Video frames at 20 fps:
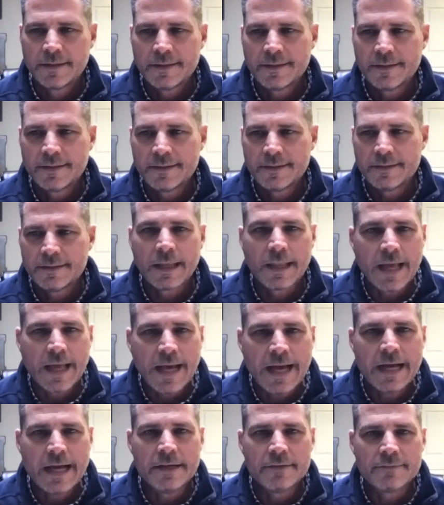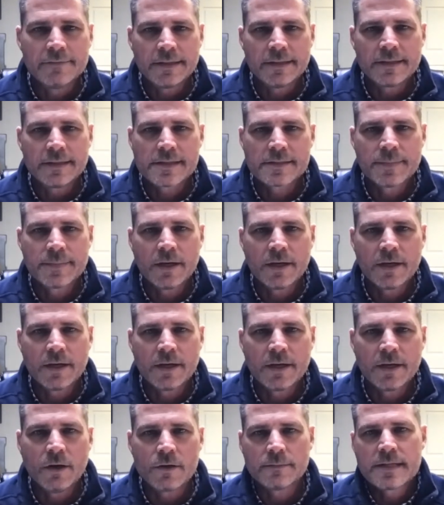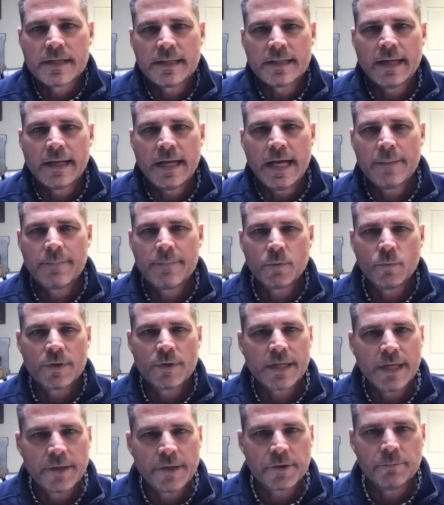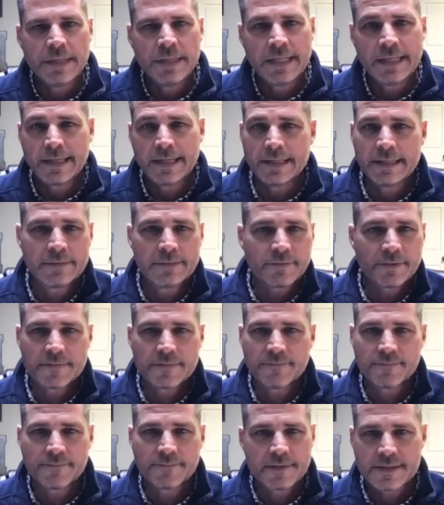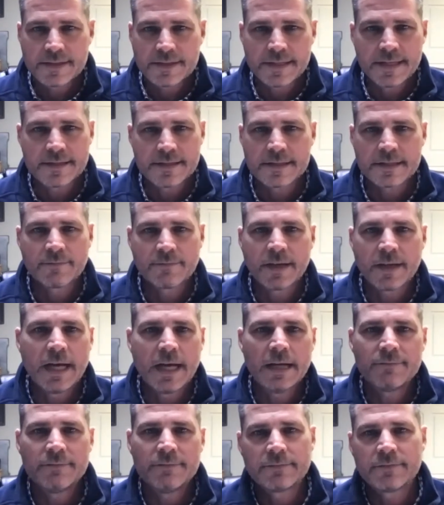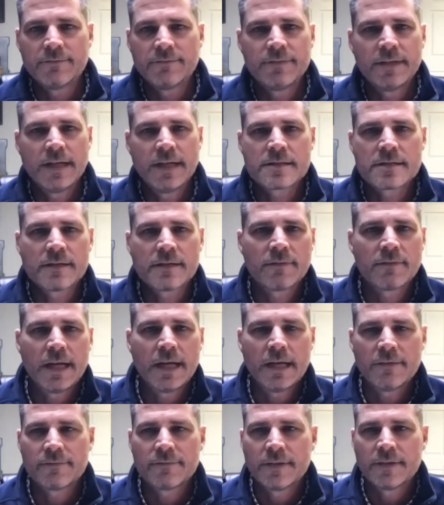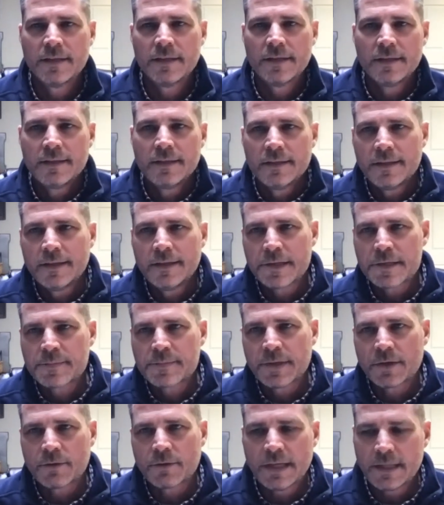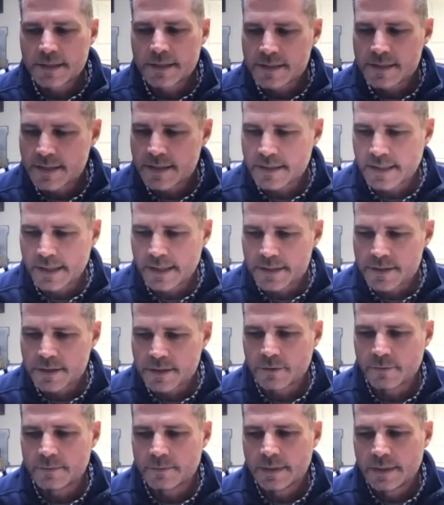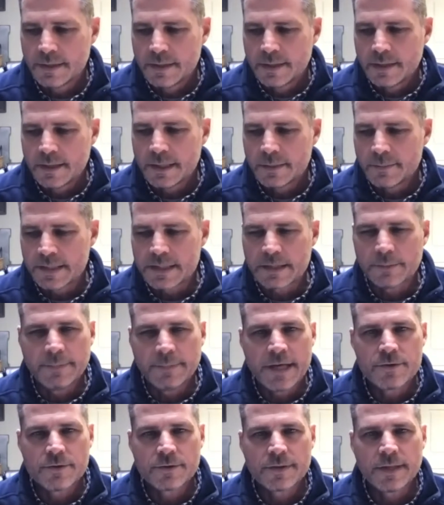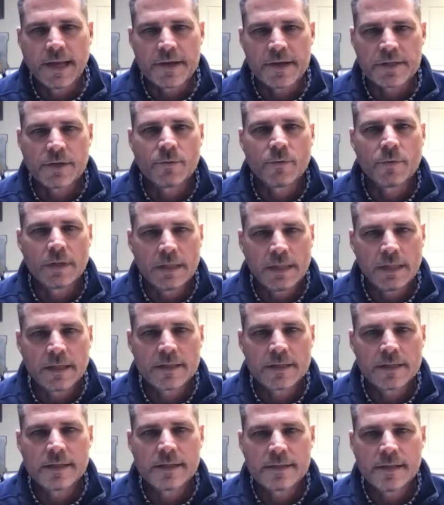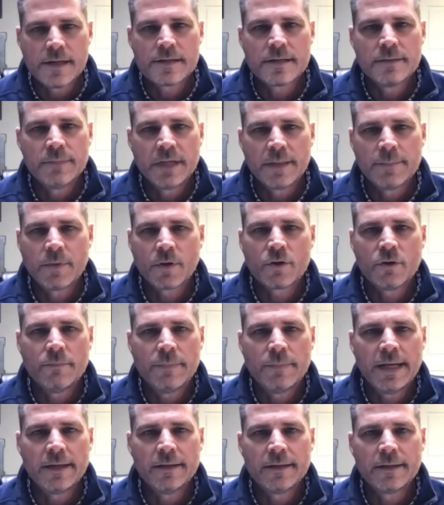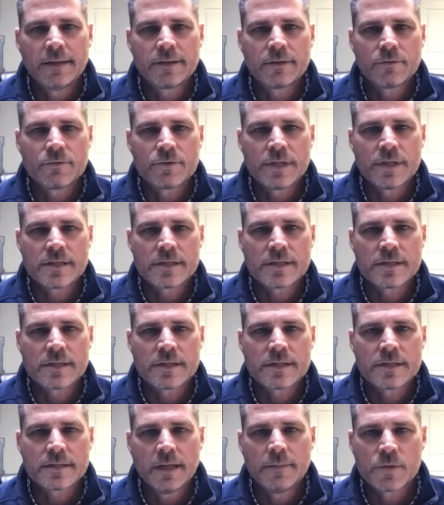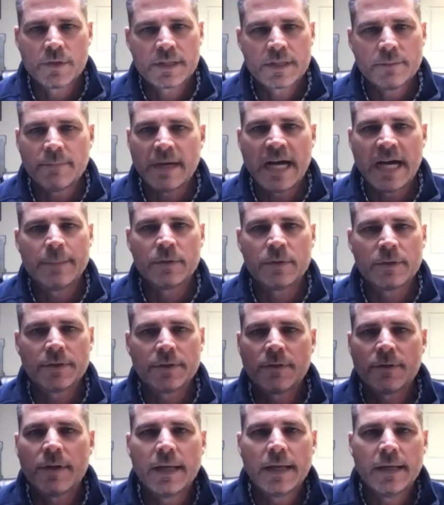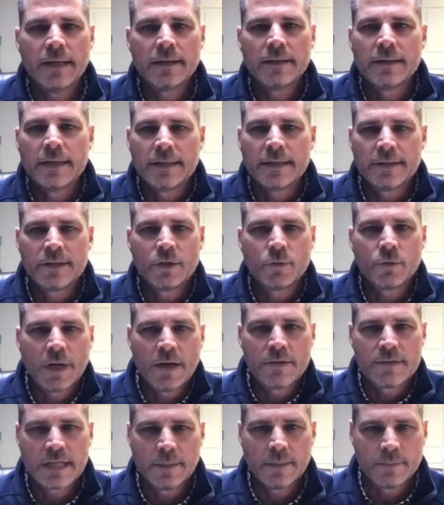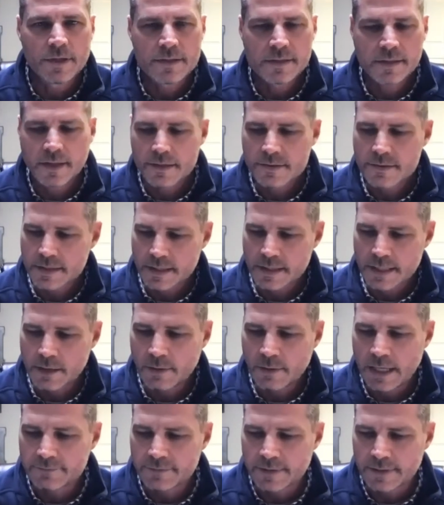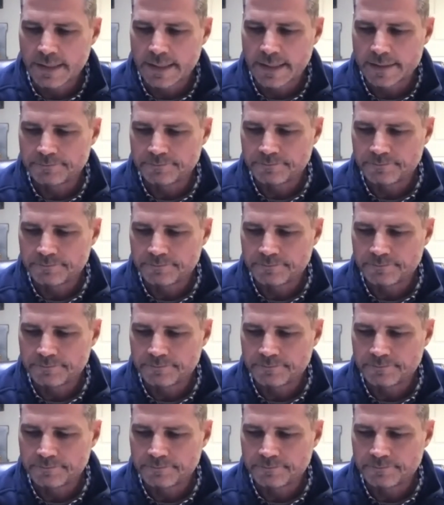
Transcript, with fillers: Uh, alive, and it's been awesome to see that happen with other men in different seasons of life, different phases of life, and it's been great to see that. So, uh, but the major thing is they're relentlessly teaching biblical manhood until Jesus comes, with the Bible in their hand, and they do roundtable discussions that go after that.